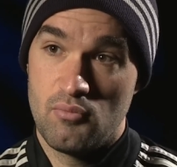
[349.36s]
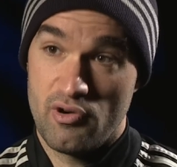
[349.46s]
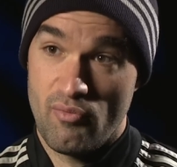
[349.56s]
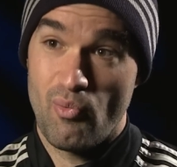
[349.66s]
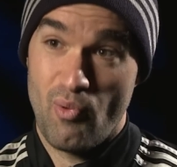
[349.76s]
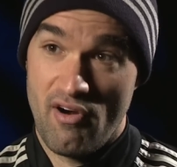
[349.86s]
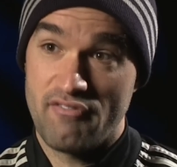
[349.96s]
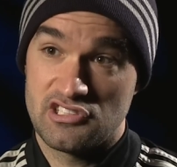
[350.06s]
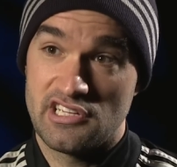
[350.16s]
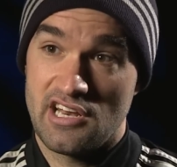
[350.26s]
We're
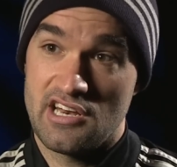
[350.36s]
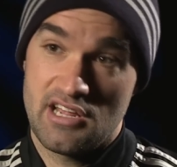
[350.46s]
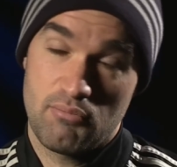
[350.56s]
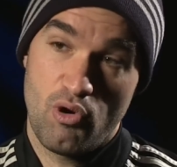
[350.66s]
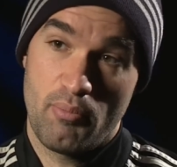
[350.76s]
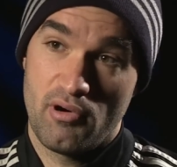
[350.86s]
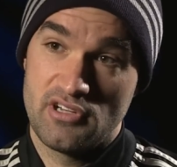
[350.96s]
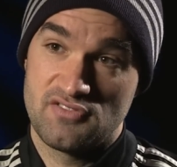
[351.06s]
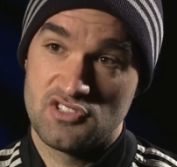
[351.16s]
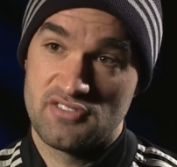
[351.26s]
obviously going to need more
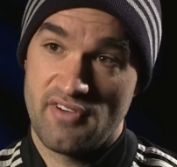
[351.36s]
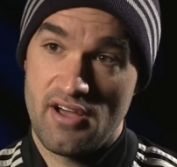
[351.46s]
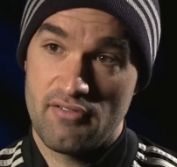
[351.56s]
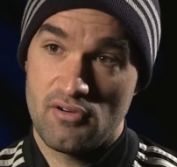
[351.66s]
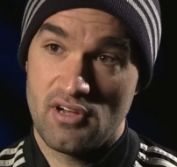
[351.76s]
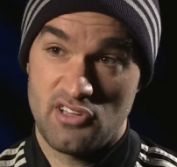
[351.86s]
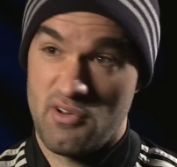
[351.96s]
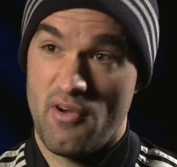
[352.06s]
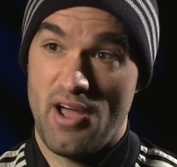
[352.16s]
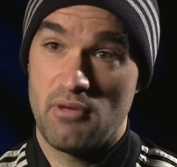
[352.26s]
points for survival. I don't
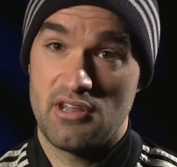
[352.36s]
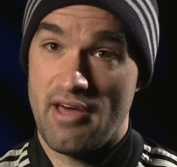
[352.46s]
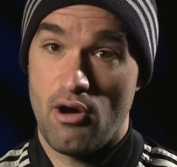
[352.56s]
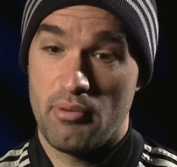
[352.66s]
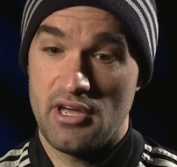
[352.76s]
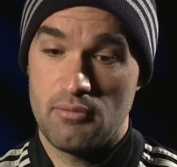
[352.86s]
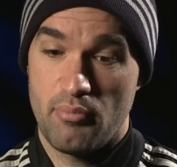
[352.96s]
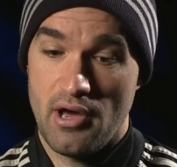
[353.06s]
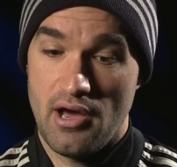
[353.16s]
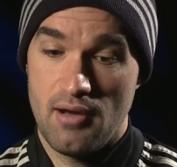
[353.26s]
know how many that'll be,
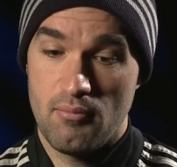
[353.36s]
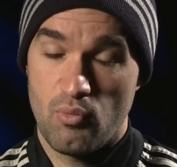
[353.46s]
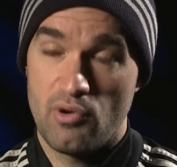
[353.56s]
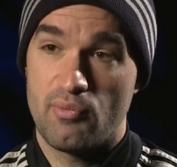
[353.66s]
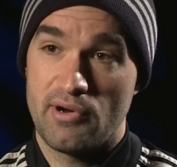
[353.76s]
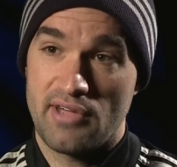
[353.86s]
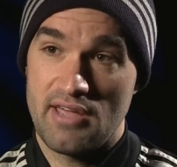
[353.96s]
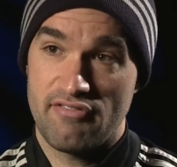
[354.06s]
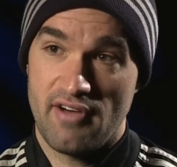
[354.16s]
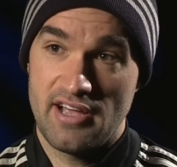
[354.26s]
but we'll
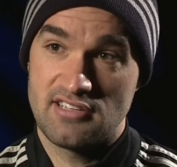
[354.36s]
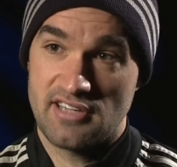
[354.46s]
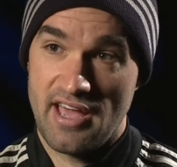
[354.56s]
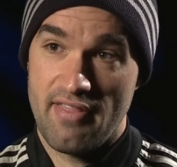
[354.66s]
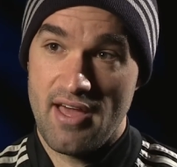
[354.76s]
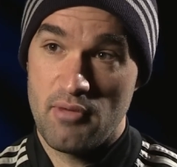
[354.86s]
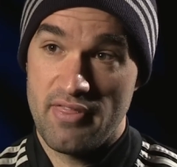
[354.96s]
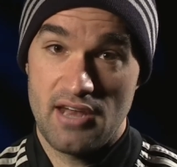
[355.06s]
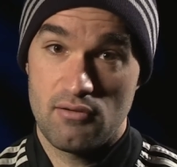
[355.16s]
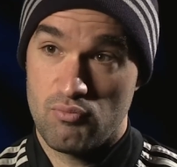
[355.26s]
keep fighting to get them, and
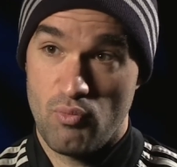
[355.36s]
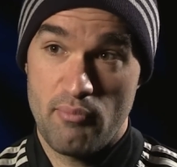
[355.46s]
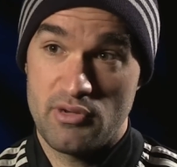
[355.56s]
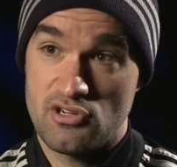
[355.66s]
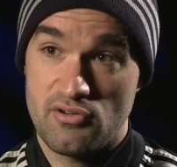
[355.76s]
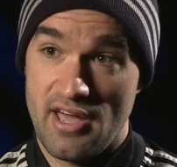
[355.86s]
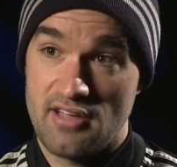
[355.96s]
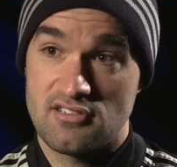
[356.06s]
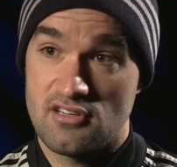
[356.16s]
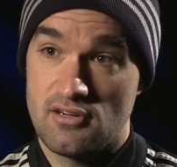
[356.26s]
then when we do
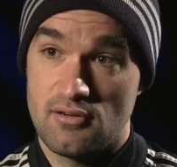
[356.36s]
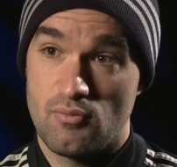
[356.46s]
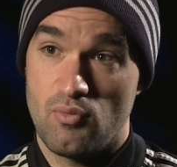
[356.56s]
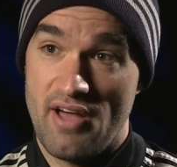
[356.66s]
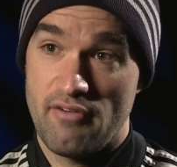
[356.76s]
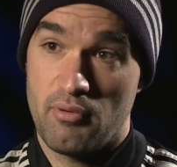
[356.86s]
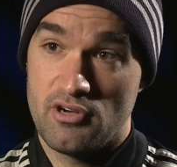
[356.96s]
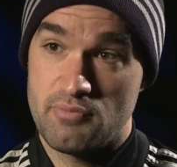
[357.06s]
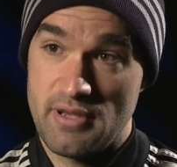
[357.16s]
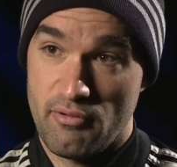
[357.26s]
get to whatever
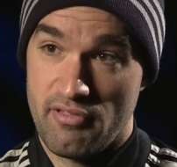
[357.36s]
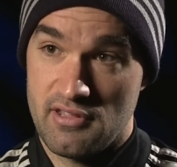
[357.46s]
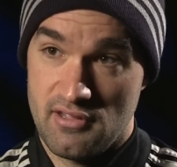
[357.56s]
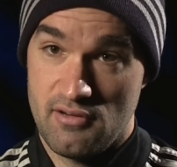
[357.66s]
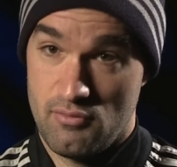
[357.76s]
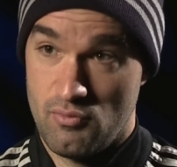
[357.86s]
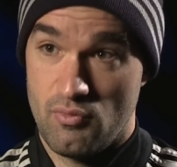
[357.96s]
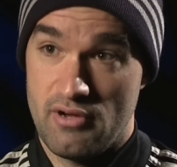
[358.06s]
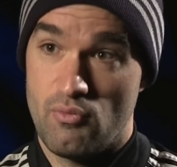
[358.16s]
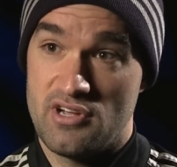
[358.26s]
point people think that
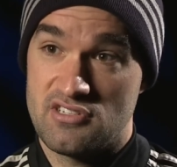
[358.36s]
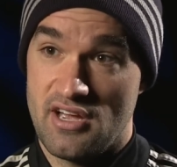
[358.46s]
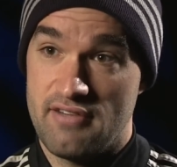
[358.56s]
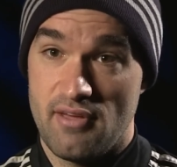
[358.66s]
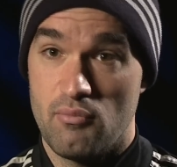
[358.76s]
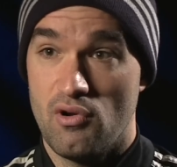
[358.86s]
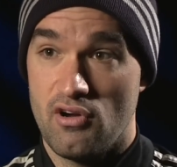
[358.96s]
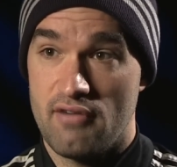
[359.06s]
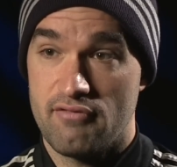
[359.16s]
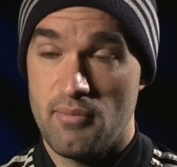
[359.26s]
we're safe, then we'll
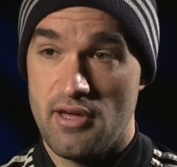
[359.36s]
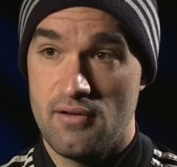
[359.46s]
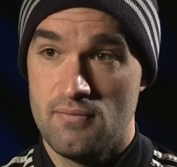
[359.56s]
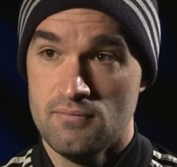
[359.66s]
look on from there.